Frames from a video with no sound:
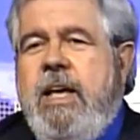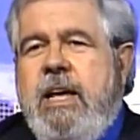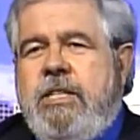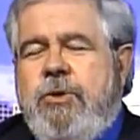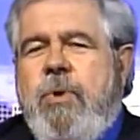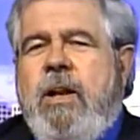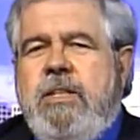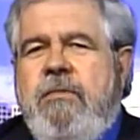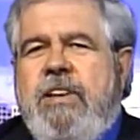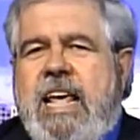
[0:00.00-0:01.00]
It's a
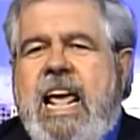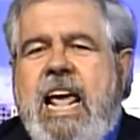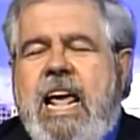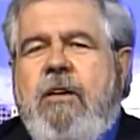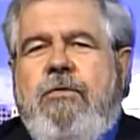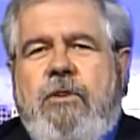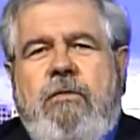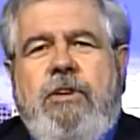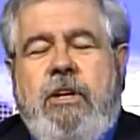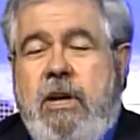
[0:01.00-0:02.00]
relatively handful
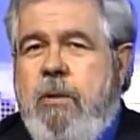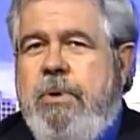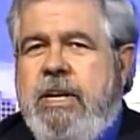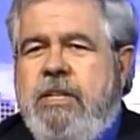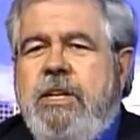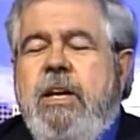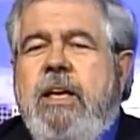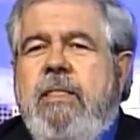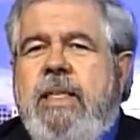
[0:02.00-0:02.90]
of little companies mm-hmm.